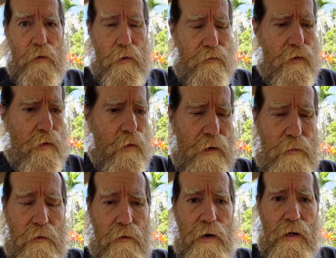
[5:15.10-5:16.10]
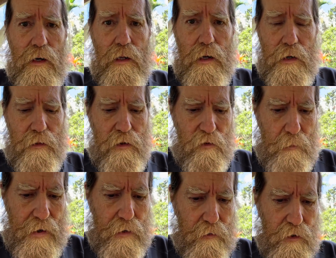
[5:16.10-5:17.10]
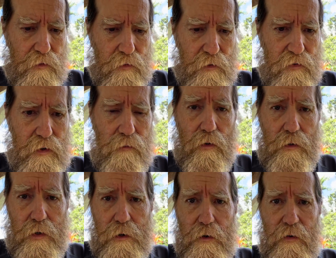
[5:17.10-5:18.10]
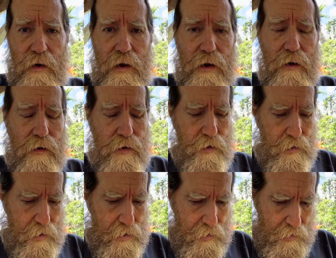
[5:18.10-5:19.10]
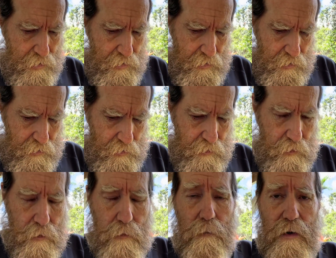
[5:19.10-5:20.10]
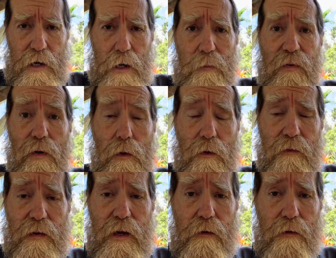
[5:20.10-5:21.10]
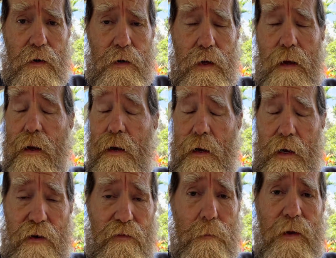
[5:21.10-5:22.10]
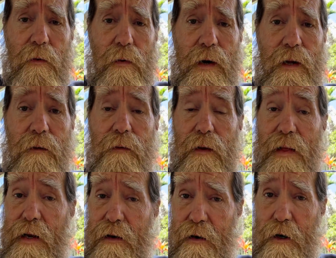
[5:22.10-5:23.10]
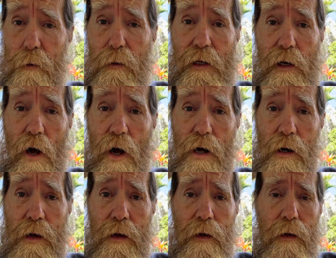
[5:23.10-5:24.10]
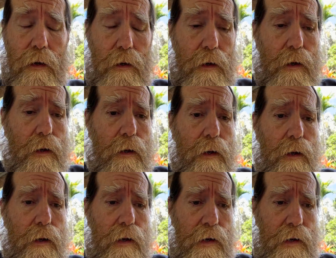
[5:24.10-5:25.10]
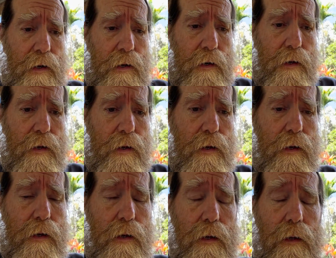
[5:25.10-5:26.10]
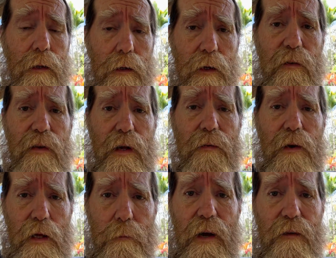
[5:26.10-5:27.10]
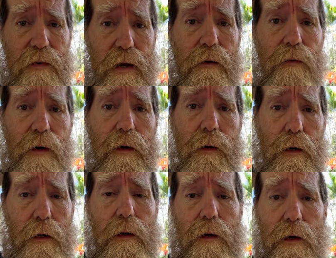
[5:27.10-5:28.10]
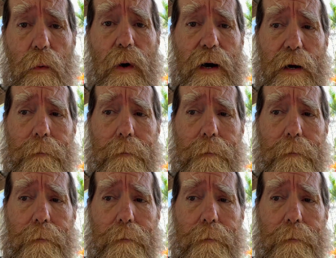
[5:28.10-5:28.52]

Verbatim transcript: even though I've been running a lot of these batteries for several years now, my absolute favorite, I haven't been running for that terribly long, and it's definitely my favorite, and I'll tell you why.